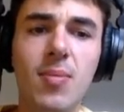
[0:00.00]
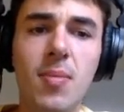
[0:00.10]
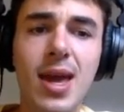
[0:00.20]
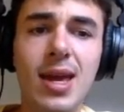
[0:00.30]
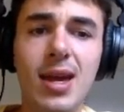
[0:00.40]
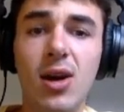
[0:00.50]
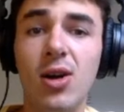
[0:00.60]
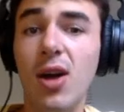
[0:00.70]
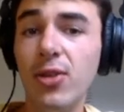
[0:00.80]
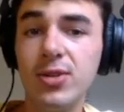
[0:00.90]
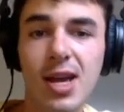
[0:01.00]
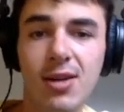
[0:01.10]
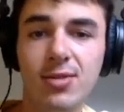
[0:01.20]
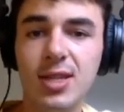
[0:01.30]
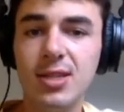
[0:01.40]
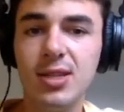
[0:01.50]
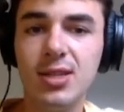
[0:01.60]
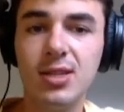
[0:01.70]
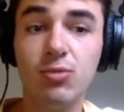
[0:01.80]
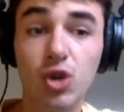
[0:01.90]
make our other sounds into
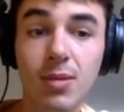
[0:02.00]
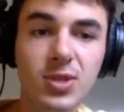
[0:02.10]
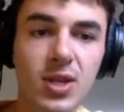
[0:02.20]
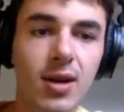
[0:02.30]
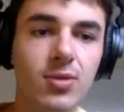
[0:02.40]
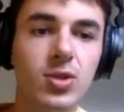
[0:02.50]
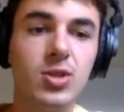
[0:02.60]
some drum sounds.